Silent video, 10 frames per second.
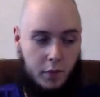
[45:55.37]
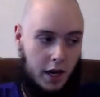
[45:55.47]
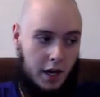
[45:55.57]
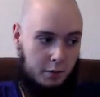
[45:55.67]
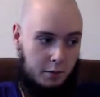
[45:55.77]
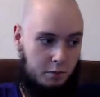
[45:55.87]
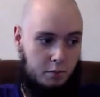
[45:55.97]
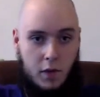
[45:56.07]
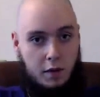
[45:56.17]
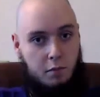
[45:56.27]
I
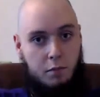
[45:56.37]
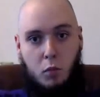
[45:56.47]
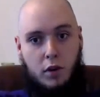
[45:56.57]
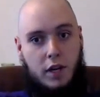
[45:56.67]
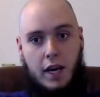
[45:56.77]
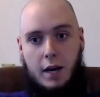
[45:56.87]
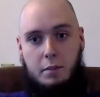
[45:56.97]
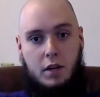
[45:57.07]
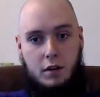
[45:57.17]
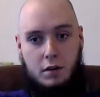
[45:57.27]
am more than
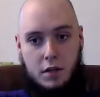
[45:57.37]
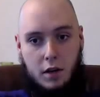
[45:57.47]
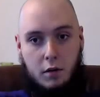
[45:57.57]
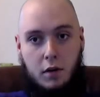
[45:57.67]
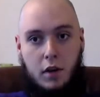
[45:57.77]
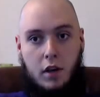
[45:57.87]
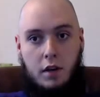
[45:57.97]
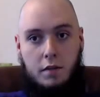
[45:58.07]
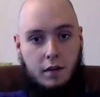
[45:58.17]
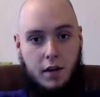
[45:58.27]
happy to do so.
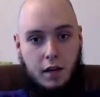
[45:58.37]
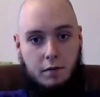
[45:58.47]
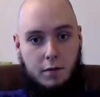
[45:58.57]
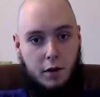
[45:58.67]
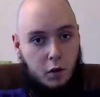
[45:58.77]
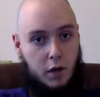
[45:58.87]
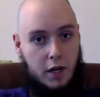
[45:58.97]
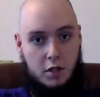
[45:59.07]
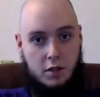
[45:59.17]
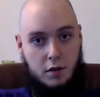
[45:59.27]
If you have any further
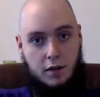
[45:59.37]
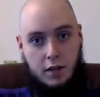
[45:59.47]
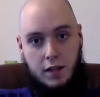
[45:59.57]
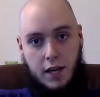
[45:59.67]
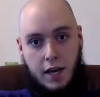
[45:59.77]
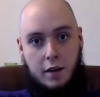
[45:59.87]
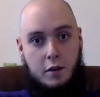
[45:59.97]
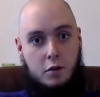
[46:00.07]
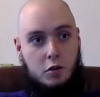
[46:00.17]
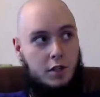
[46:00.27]
questions or anything like that,
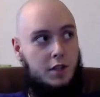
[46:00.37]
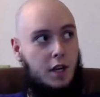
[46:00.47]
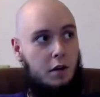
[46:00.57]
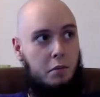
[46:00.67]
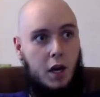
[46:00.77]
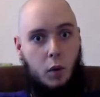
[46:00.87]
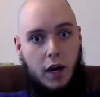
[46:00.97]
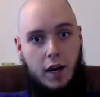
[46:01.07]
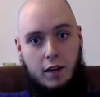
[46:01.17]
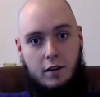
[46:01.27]
just send them my
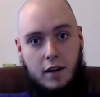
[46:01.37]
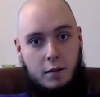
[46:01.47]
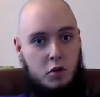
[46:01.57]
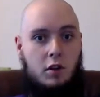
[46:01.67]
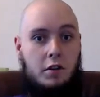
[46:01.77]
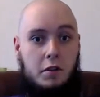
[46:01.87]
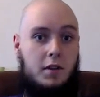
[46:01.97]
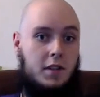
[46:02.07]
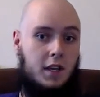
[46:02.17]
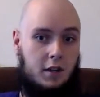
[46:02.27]
way, and I'm sure I'll do
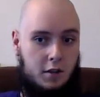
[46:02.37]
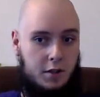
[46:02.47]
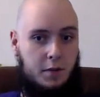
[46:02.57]
this again just